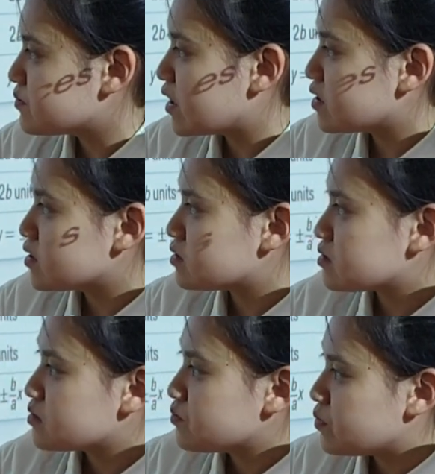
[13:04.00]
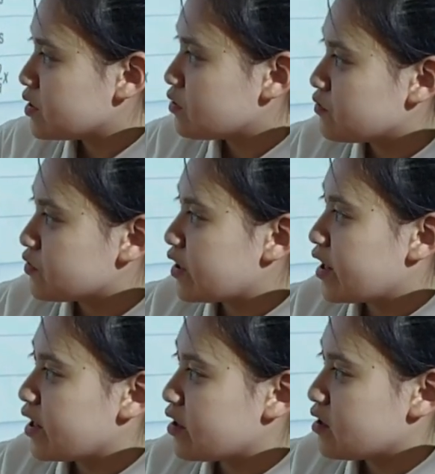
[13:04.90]
minus B over
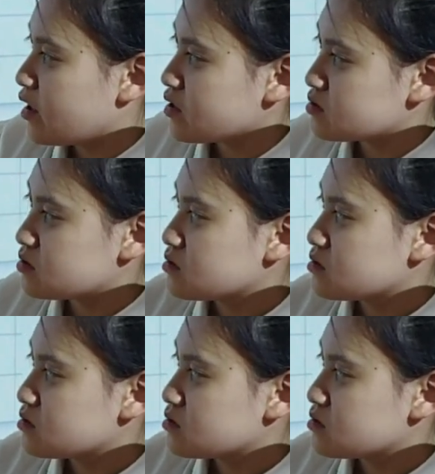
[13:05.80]
A x.